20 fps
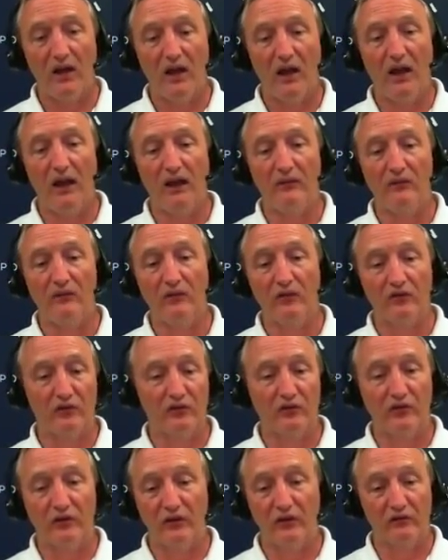and
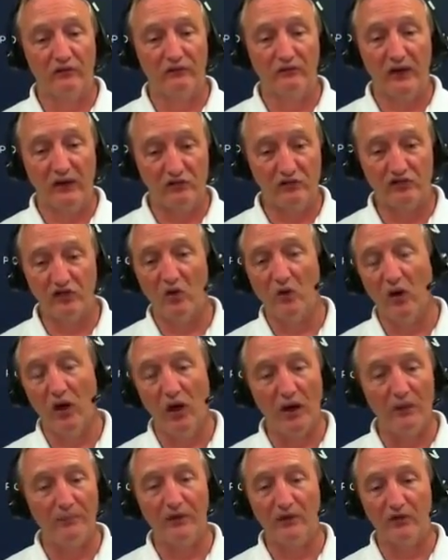they show
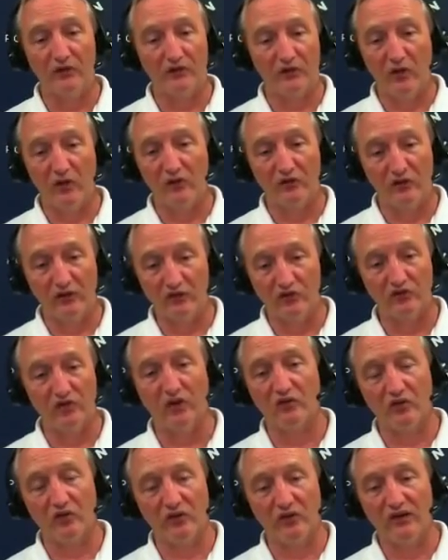up, and as long as the
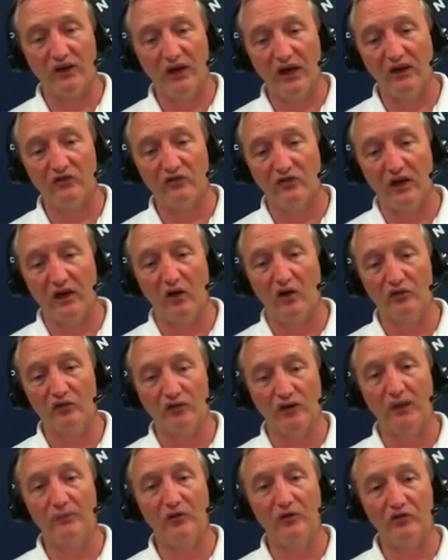instructor is engaged that whole
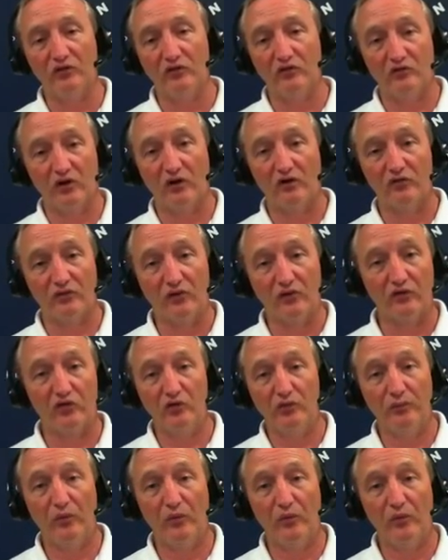time, you should charge for a 2